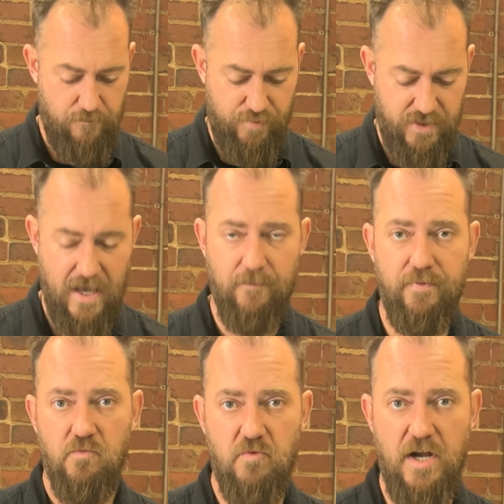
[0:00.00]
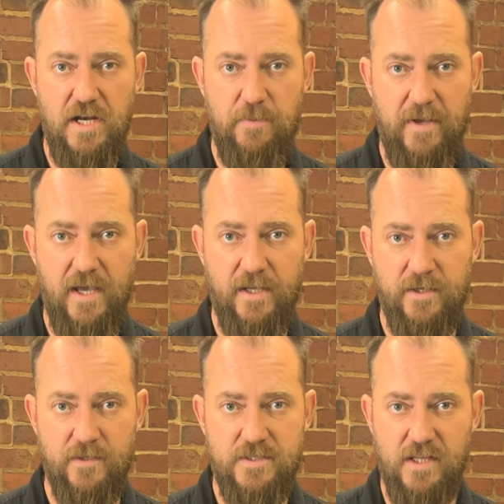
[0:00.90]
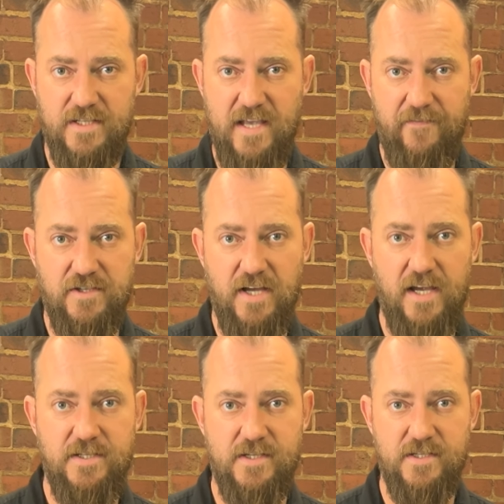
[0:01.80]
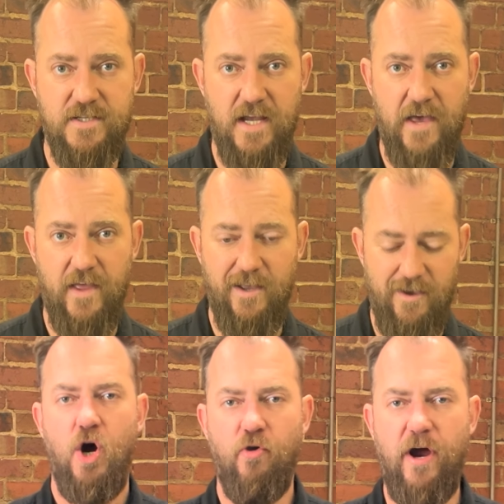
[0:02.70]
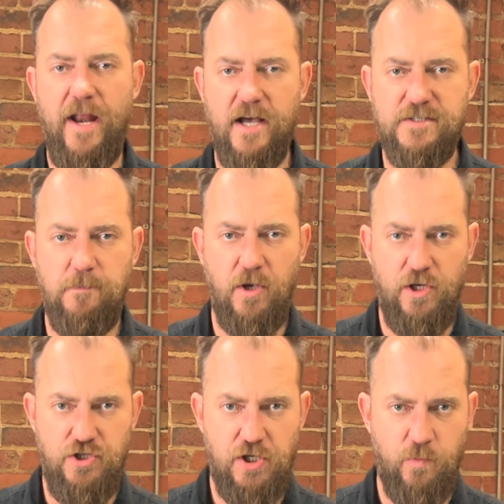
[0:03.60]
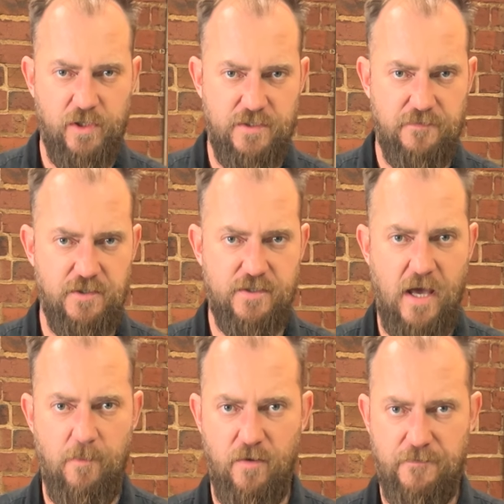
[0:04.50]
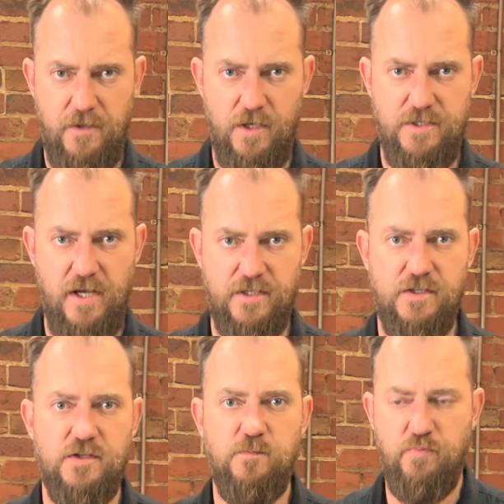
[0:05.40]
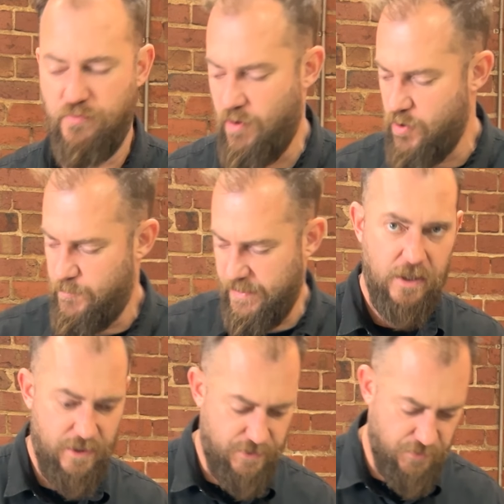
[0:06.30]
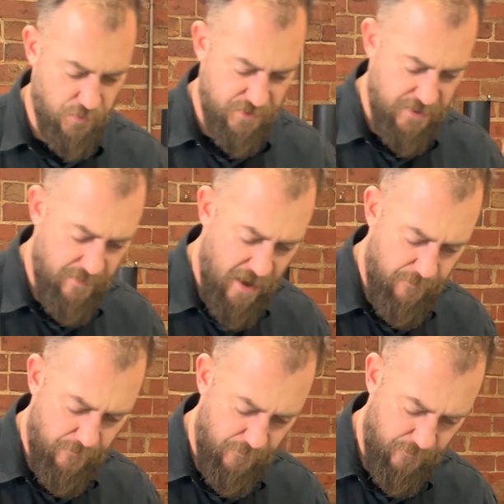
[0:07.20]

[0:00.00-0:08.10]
plump, ready to be eaten. So let's have a taste and see how they go. All right, our smoky chicken wings have just come off the Texas Pro Pit. Let's sauce them up